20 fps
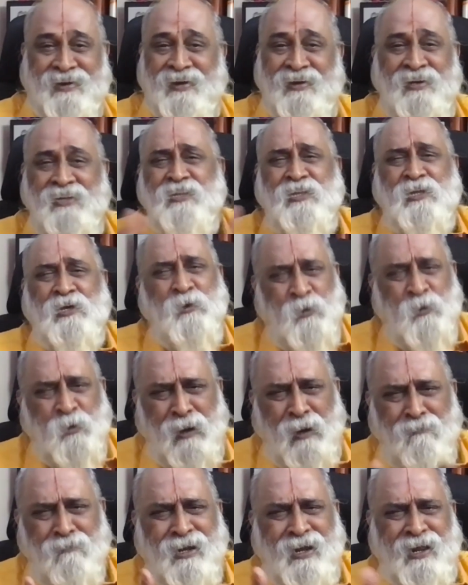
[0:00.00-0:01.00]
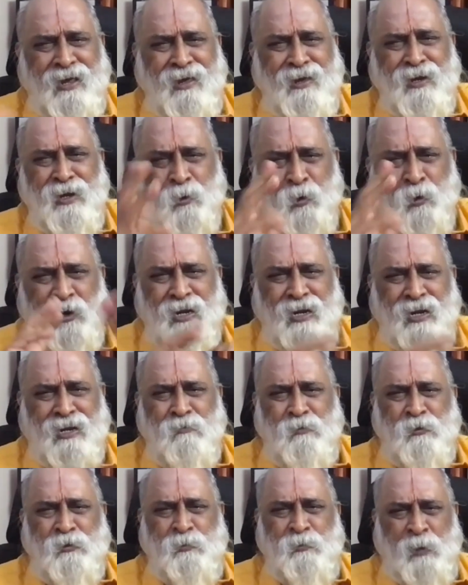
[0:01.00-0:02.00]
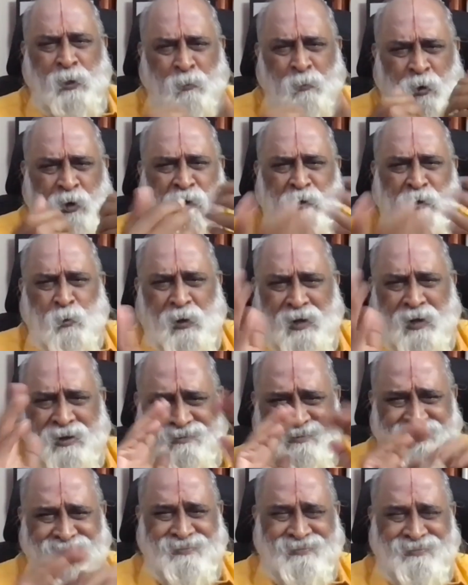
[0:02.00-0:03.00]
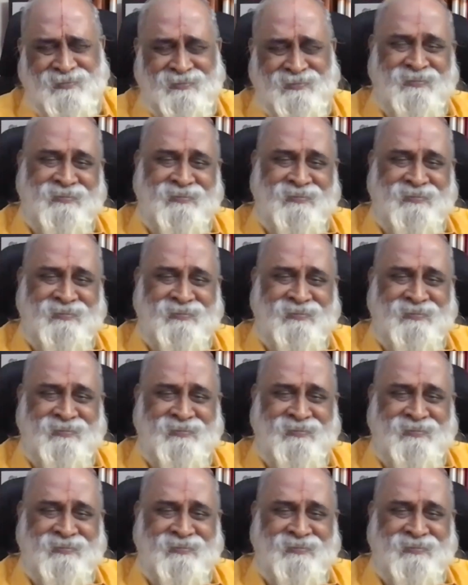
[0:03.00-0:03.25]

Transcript: Anything, you have a direct contact with me, one to one.